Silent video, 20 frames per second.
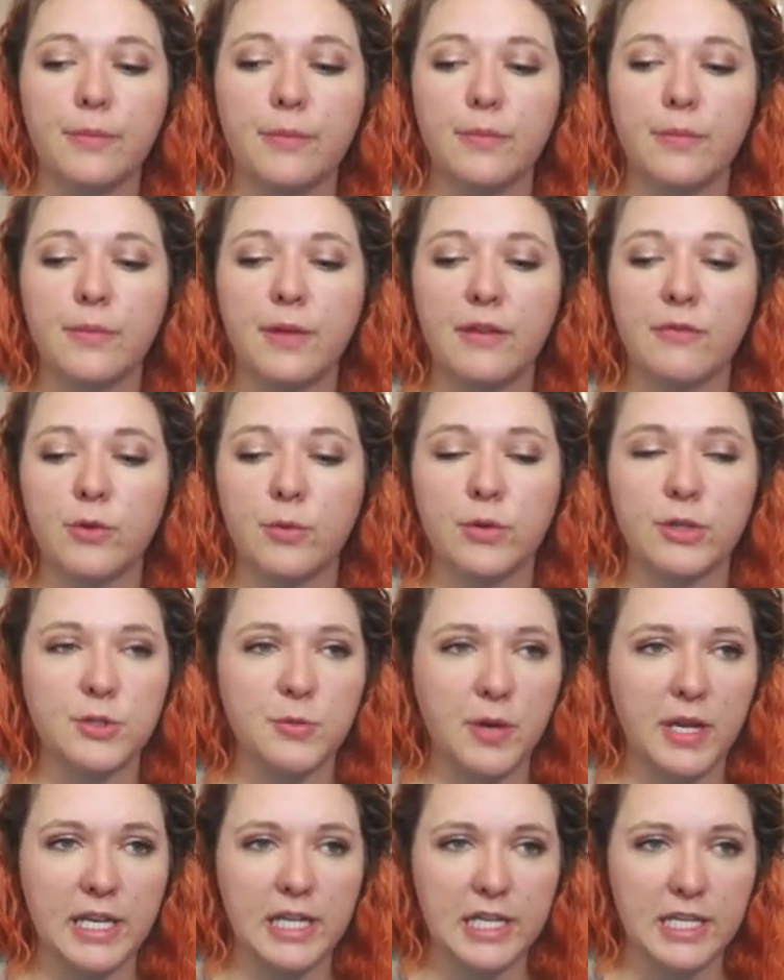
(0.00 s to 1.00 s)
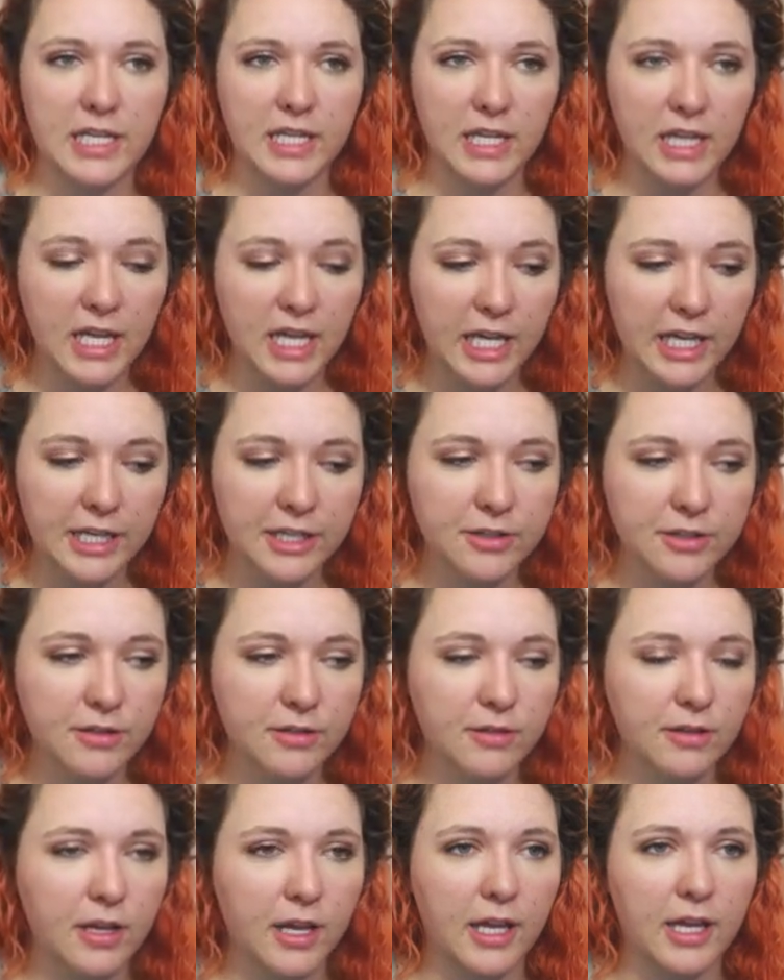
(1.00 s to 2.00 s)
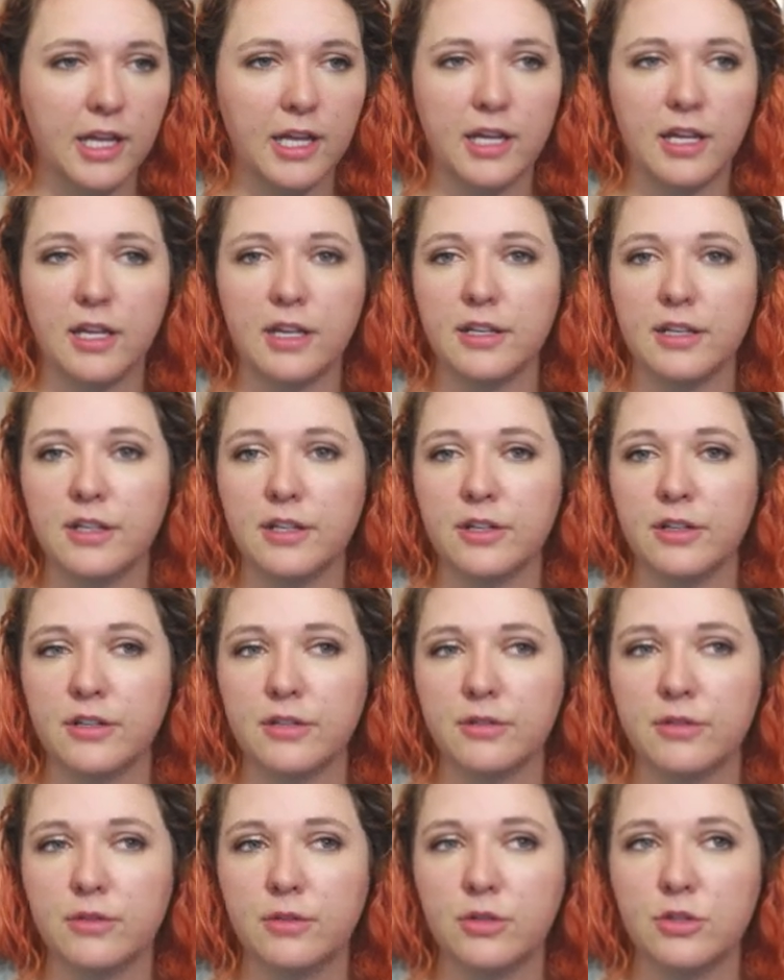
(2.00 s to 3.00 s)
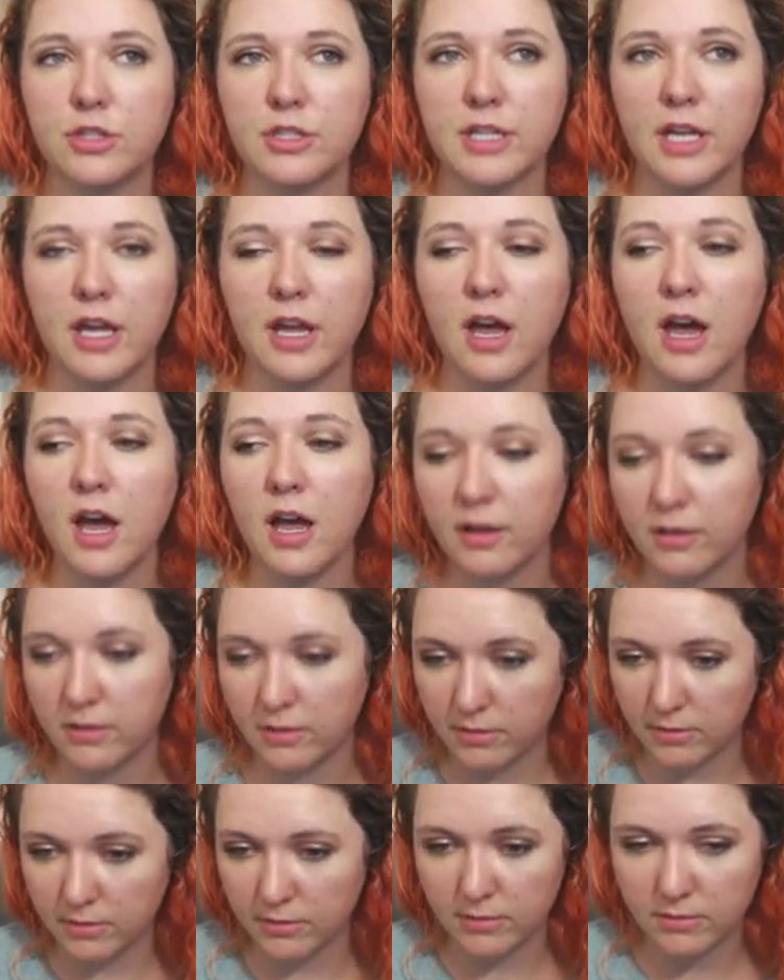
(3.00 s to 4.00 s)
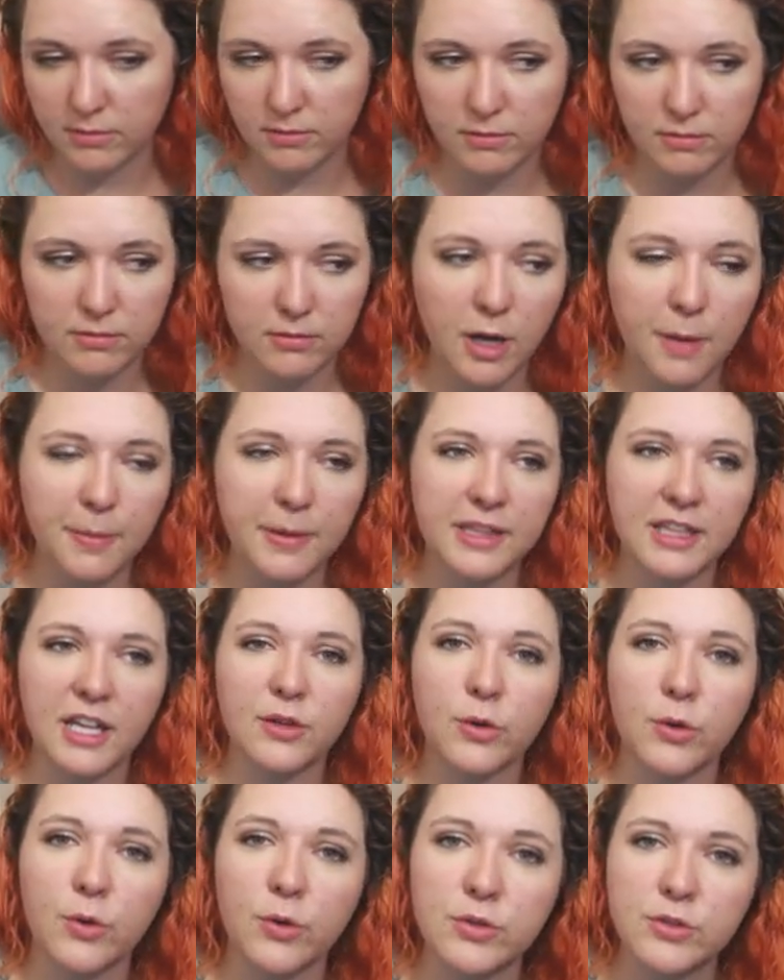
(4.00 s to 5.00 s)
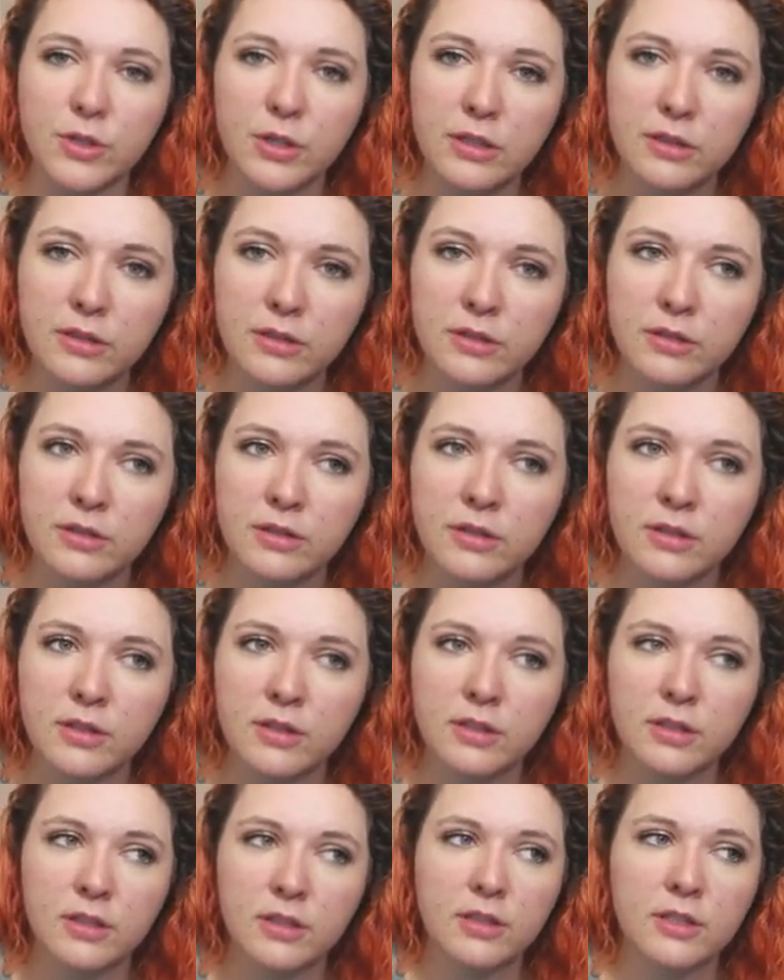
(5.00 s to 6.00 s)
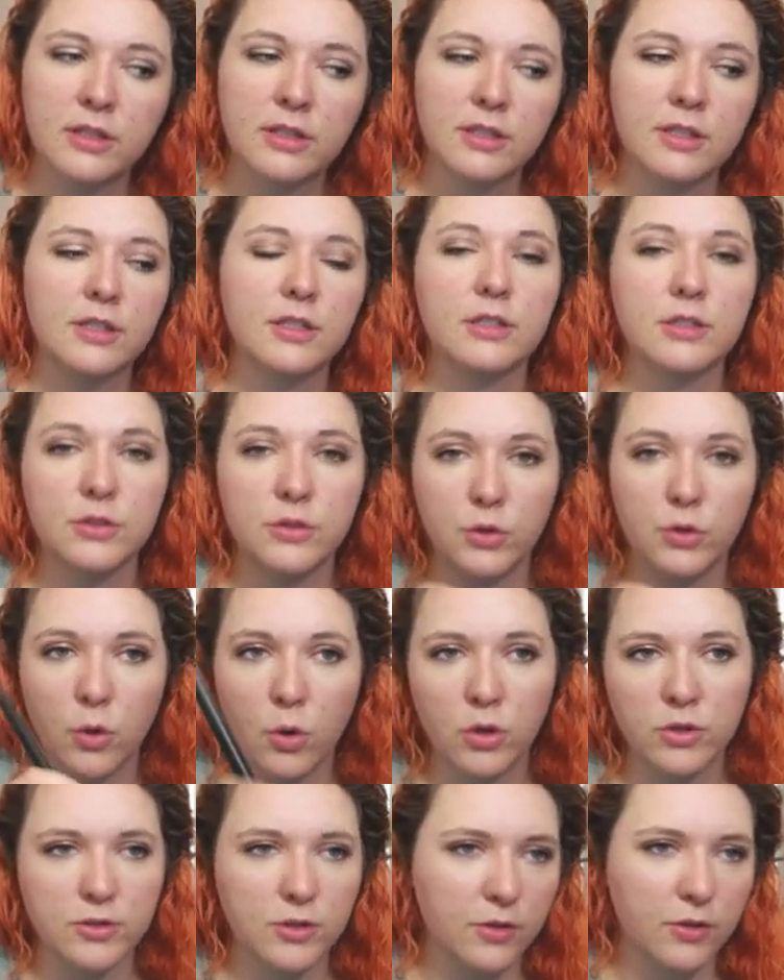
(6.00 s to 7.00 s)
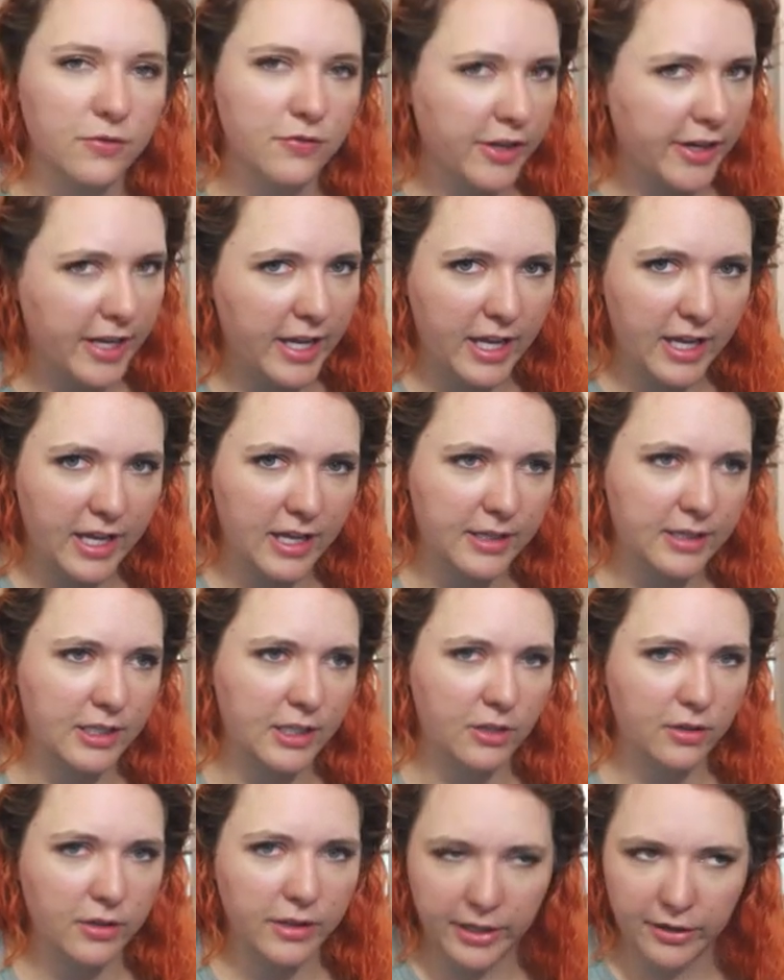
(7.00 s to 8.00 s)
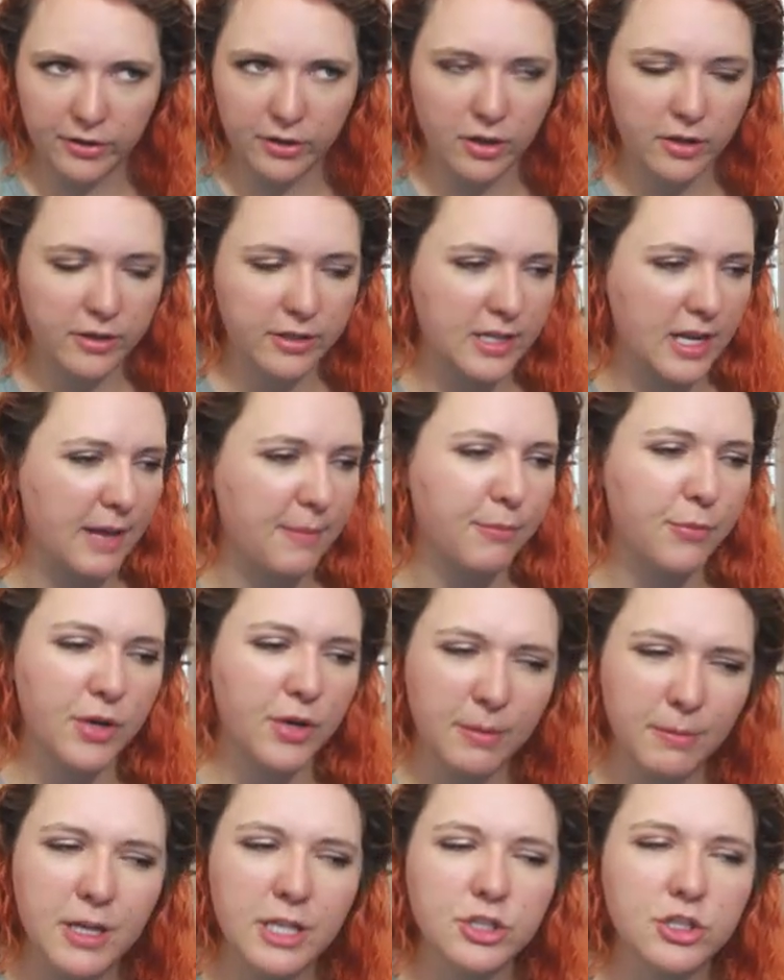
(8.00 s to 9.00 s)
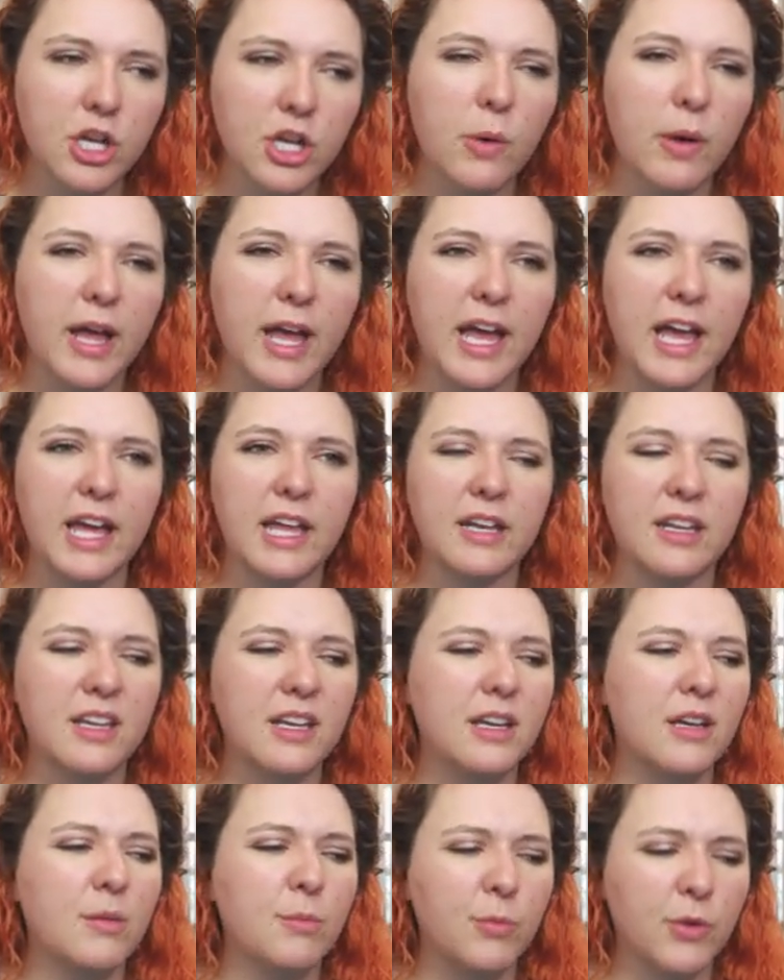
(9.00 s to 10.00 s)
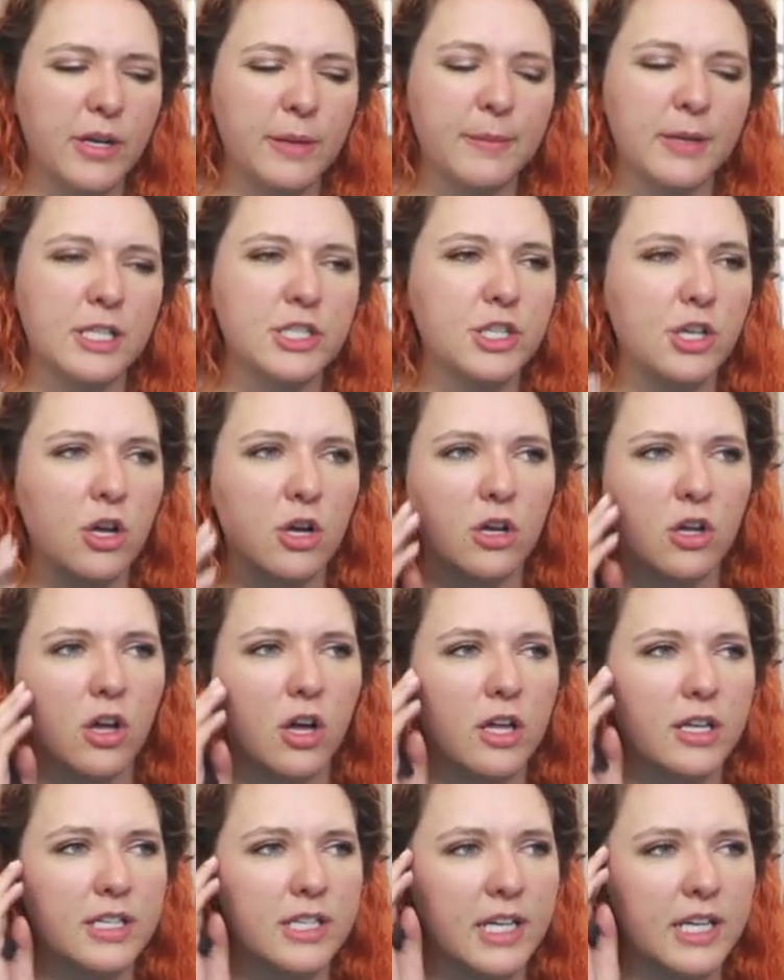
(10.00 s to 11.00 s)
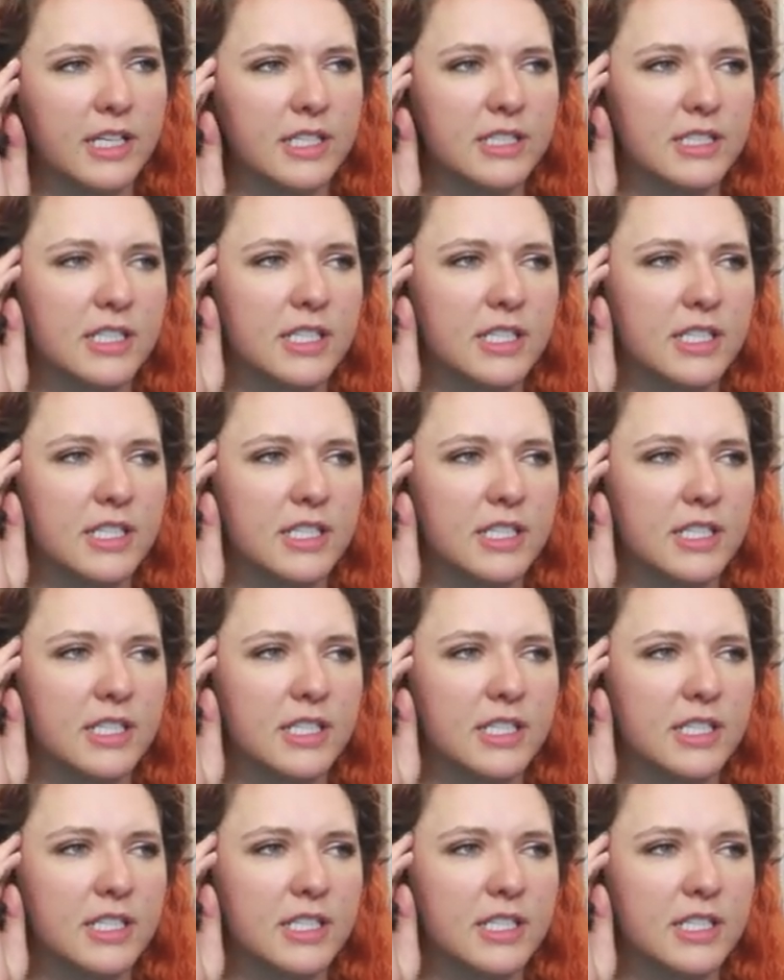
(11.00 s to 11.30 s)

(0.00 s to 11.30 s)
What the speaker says: everyone's waiting to eat, and you just say tabete dozo. Dozo, very handy. You'll hear it all the time. Pretty much go ahead, pretty much in all contexts.